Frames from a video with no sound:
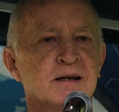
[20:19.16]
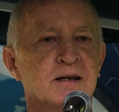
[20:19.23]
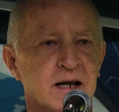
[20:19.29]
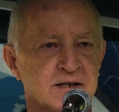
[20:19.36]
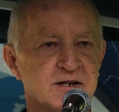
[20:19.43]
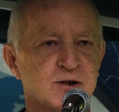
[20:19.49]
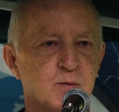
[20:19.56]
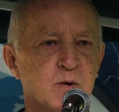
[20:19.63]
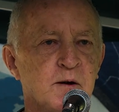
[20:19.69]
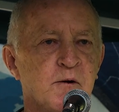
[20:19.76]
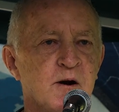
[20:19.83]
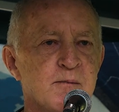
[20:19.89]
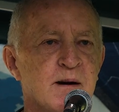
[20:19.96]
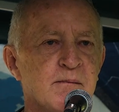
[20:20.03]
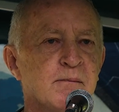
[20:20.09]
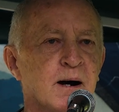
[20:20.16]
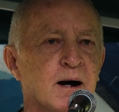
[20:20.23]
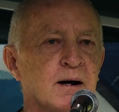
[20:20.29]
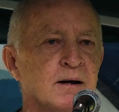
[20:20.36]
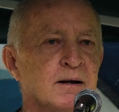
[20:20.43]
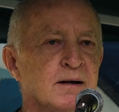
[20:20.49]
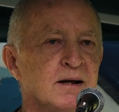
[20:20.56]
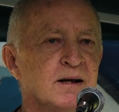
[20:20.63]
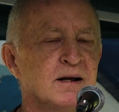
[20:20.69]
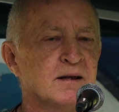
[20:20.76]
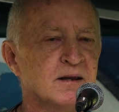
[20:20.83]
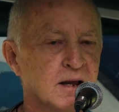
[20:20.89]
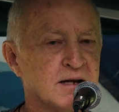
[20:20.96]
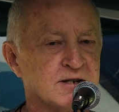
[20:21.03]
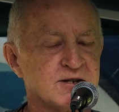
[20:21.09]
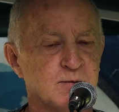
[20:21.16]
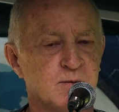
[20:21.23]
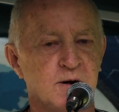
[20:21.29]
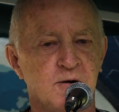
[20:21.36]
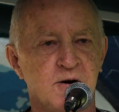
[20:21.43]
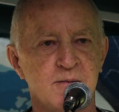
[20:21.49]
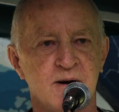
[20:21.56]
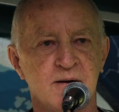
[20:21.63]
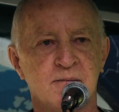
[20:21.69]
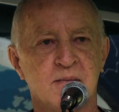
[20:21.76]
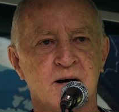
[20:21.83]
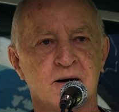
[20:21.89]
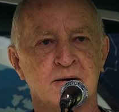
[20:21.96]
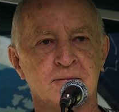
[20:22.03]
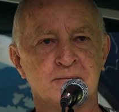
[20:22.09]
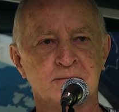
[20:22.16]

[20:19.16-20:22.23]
lest we remember, lest we remember.